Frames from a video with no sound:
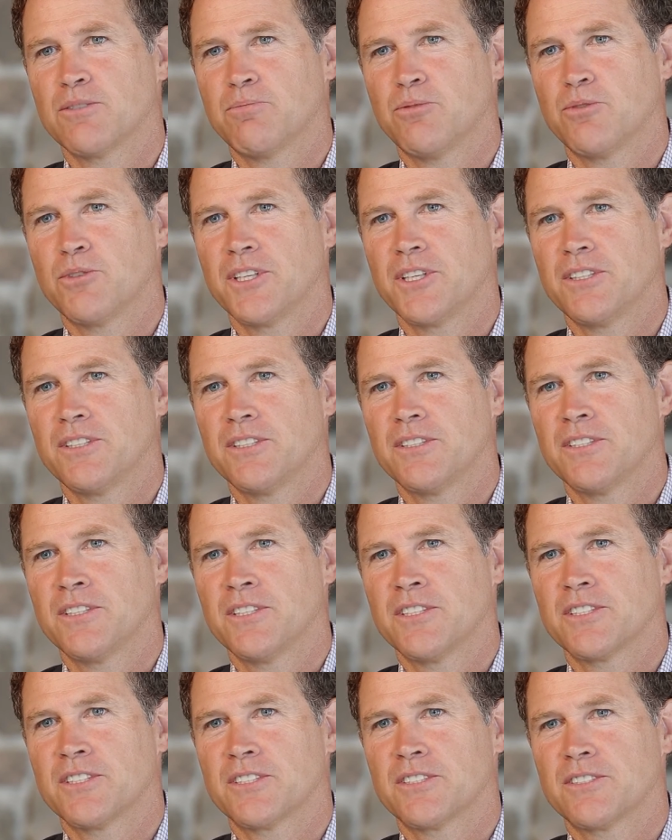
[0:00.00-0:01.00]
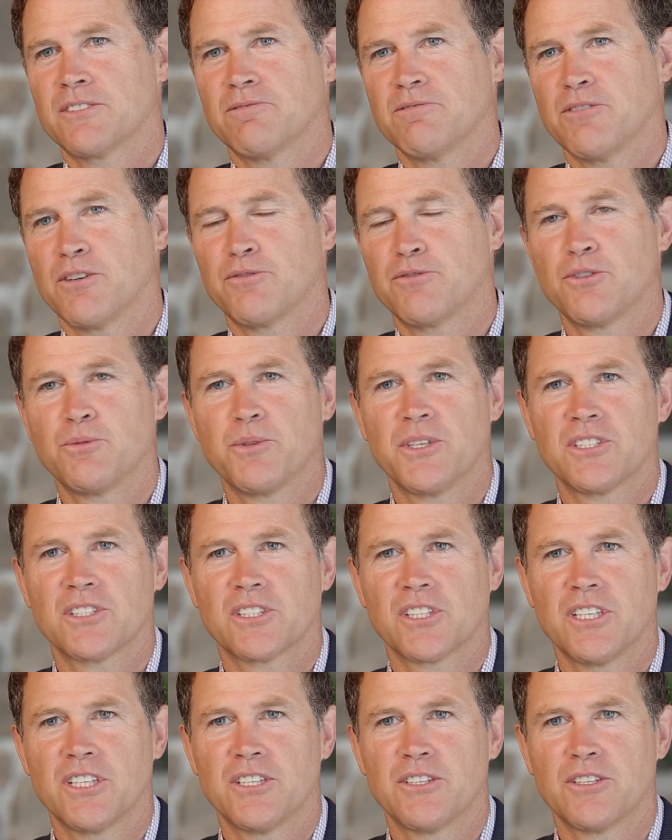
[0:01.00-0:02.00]
the point a few
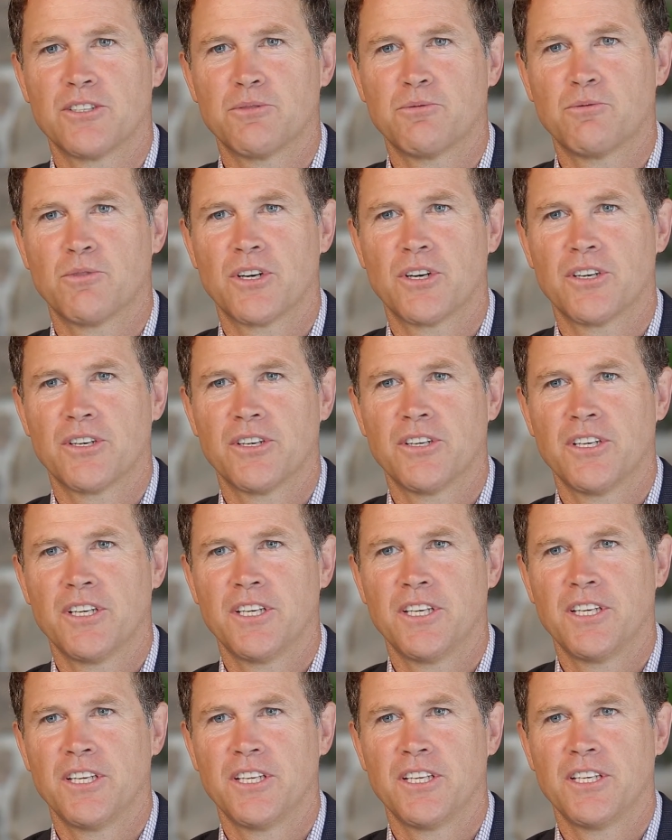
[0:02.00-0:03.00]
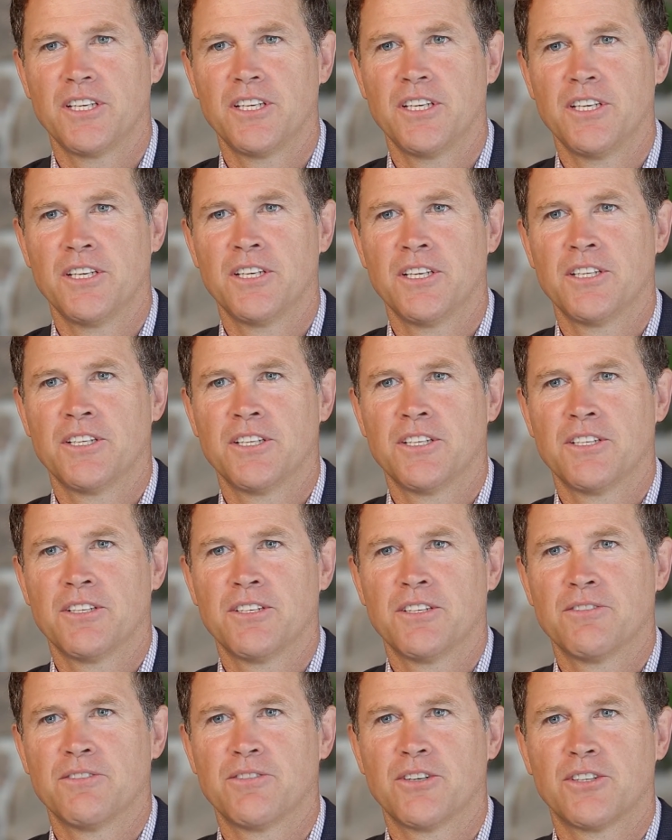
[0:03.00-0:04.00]
weeks later where he
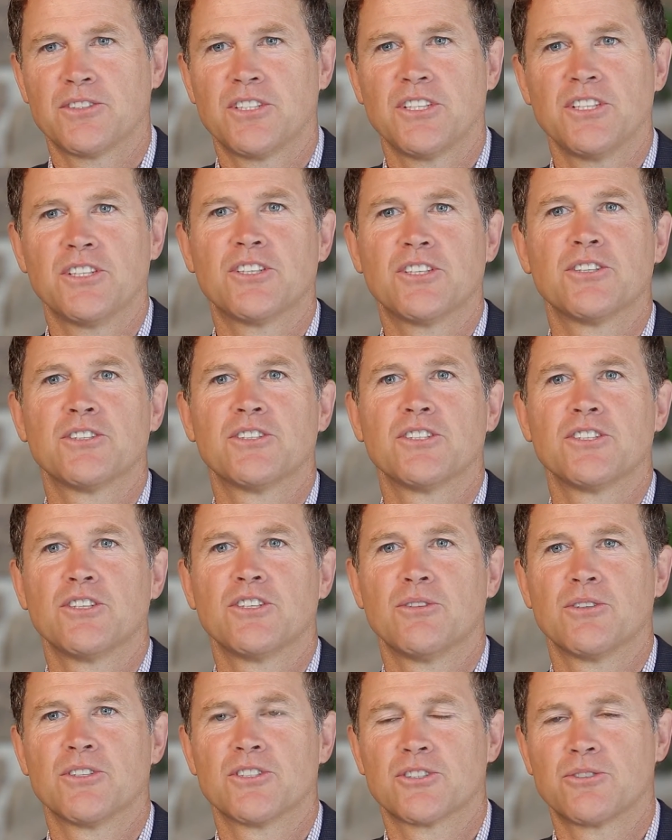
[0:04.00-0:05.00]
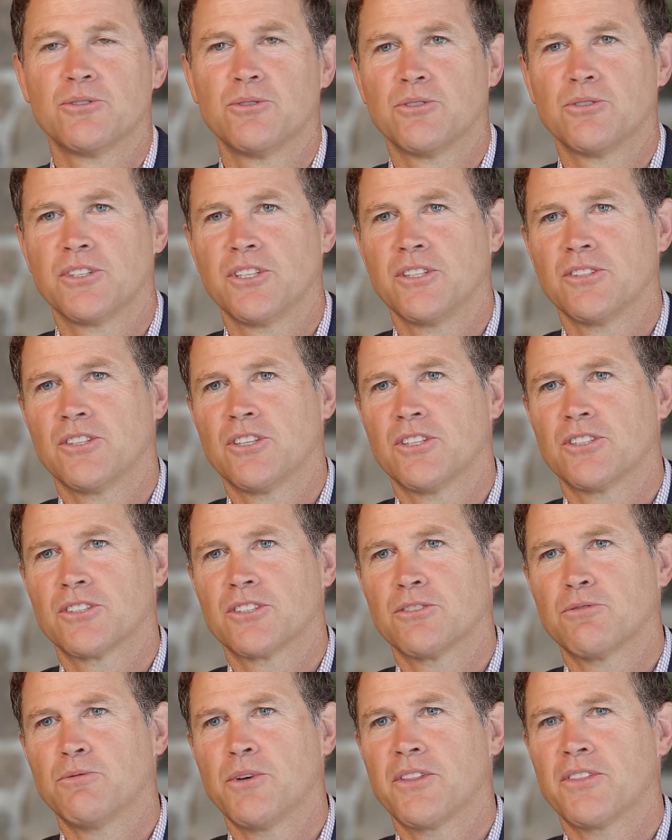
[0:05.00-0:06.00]
felt he couldn't go to school any
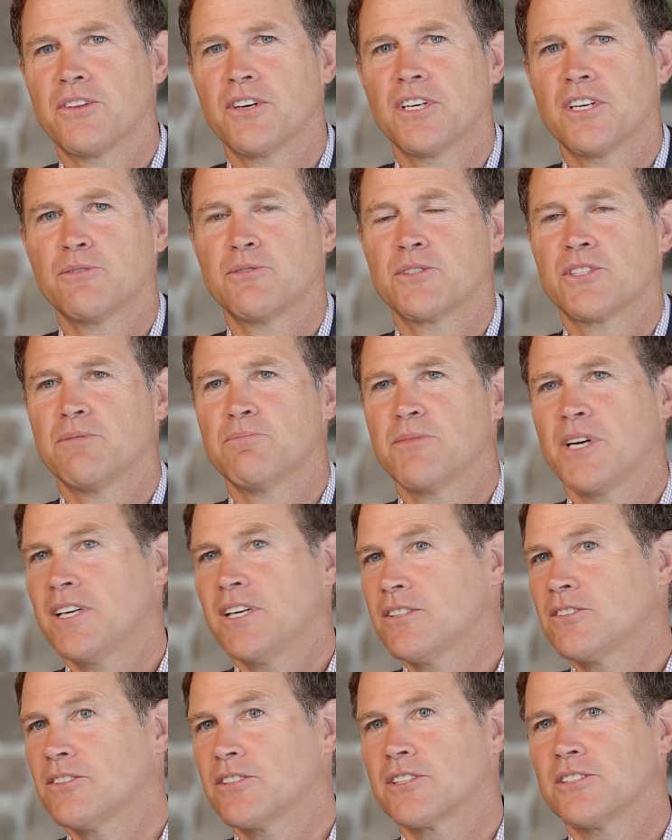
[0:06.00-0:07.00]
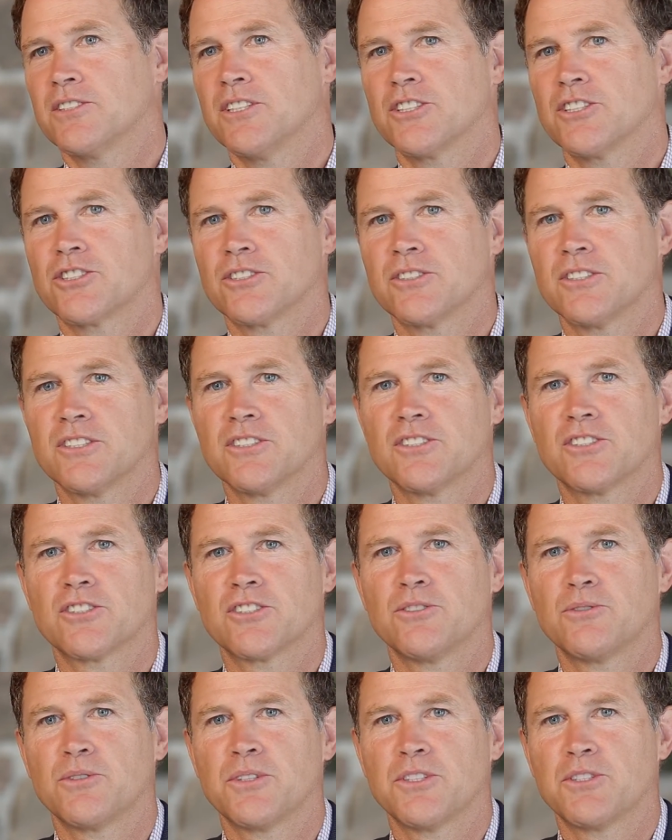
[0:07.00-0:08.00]
longer. We thought it was a medical condition, and
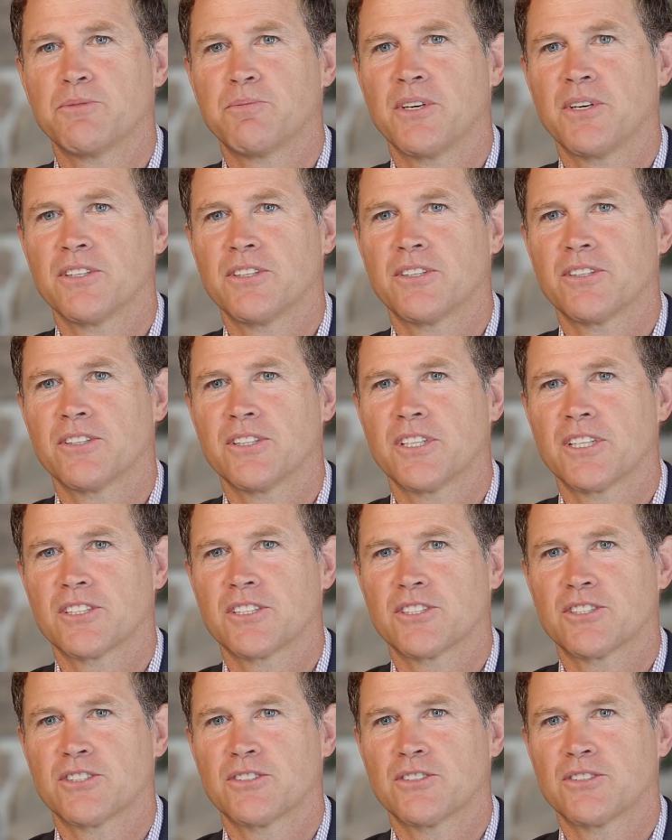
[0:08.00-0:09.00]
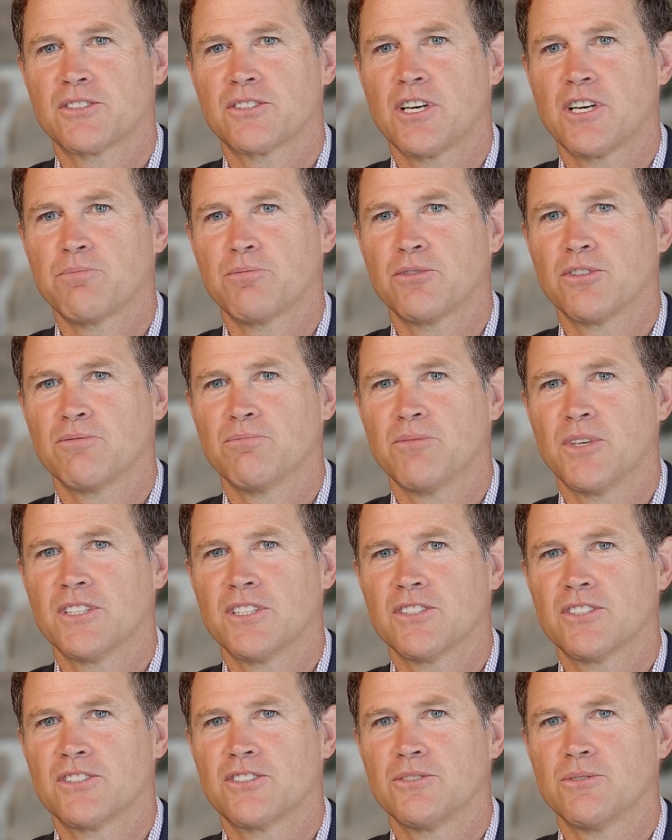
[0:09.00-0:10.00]
so we spent the next couple of
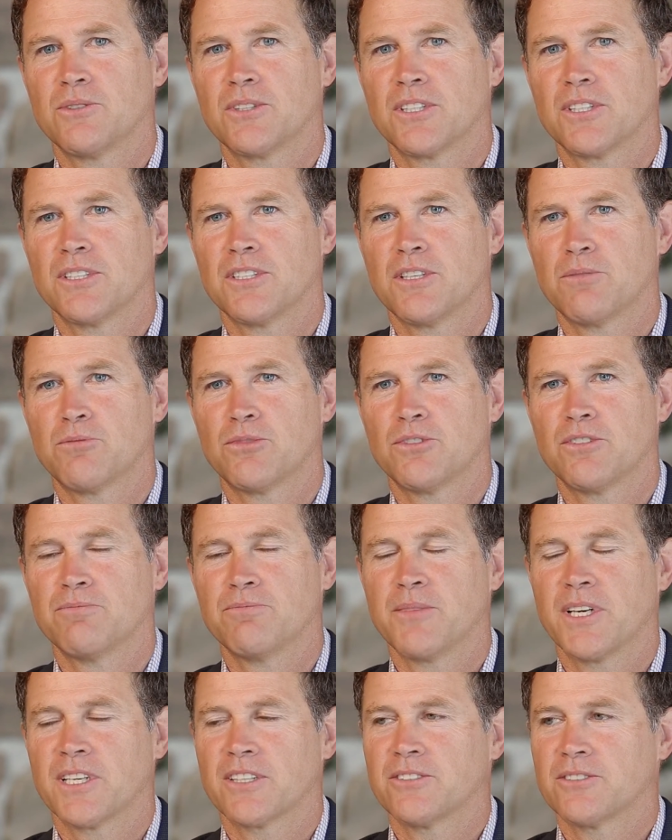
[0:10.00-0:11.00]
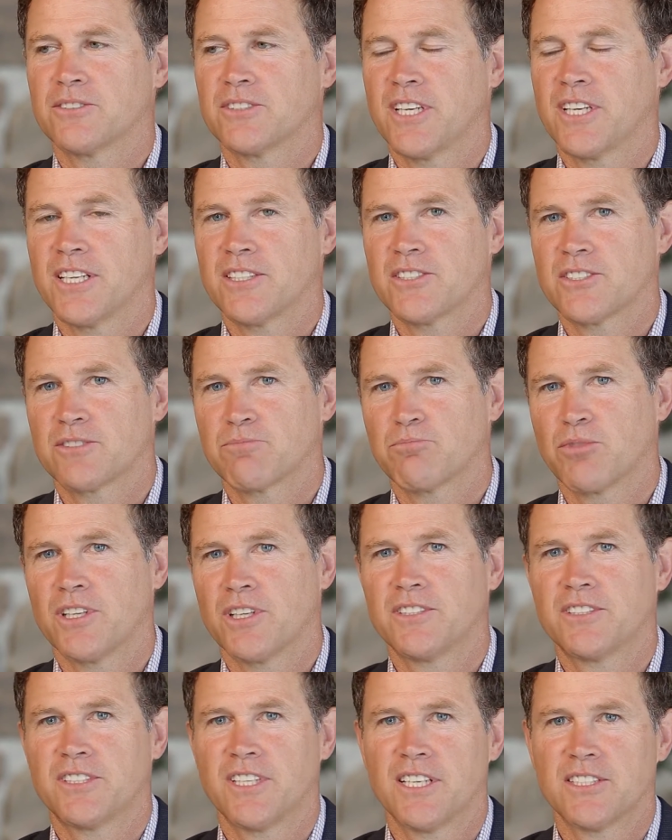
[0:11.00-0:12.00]
months doing a number of medical tests,
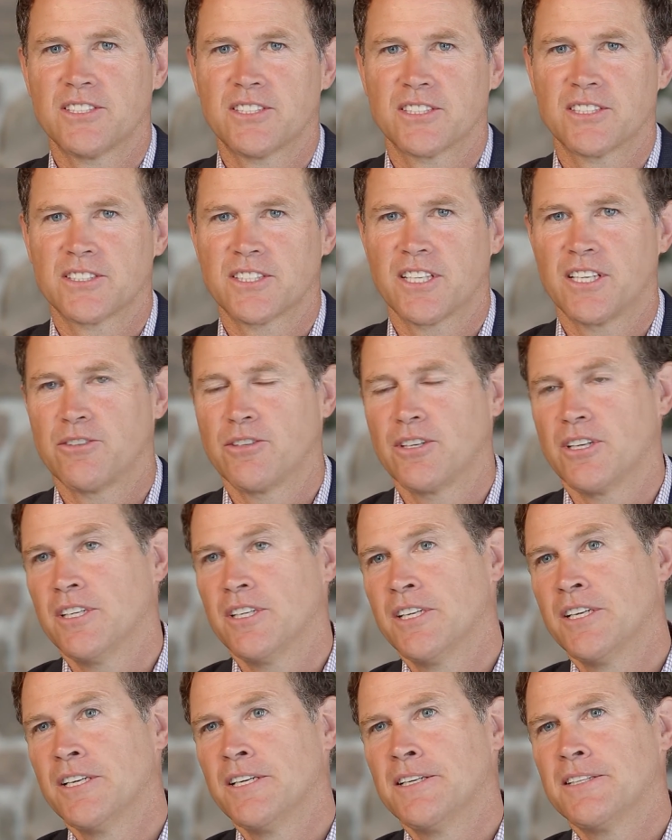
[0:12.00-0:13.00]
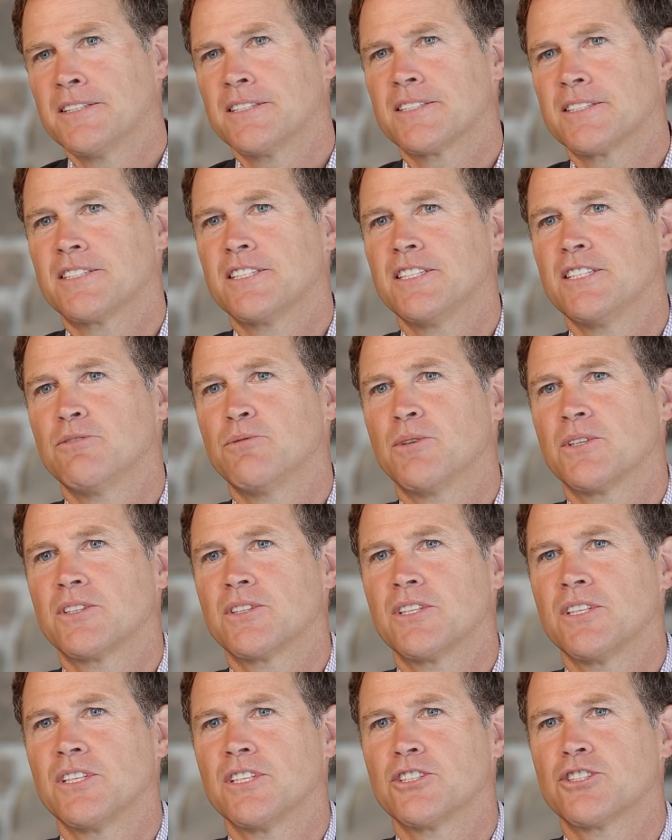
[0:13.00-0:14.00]
blood tests, etc., to see
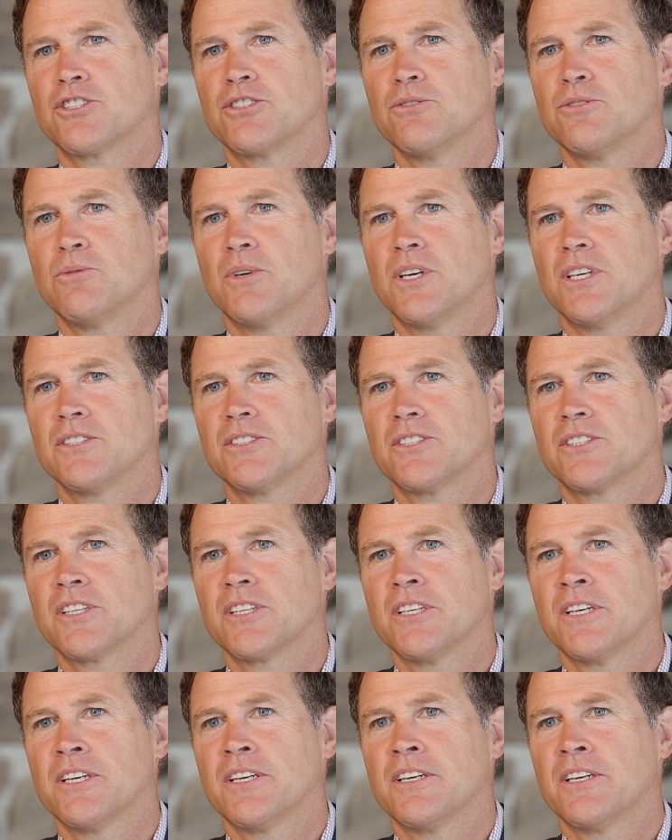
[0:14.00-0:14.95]
what the issue was.